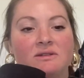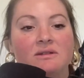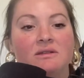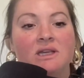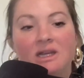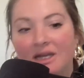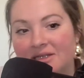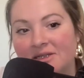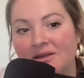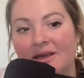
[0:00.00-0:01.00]
lean
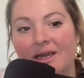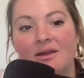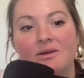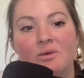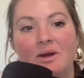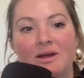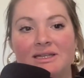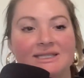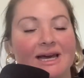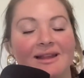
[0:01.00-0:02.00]
into like where
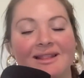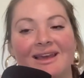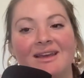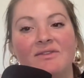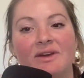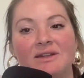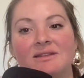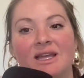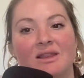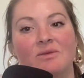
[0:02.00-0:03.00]
he's at in life, and
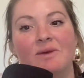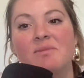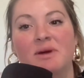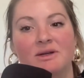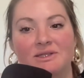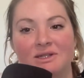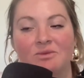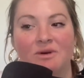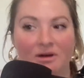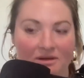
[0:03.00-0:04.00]
like the right person
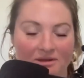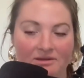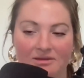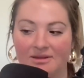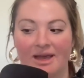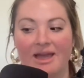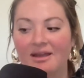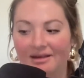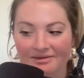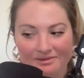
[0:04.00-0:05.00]
will like
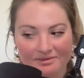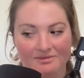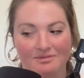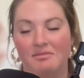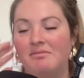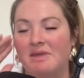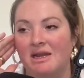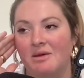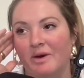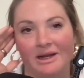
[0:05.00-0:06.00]
meet
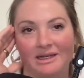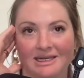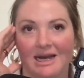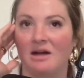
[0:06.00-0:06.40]
him where he's at.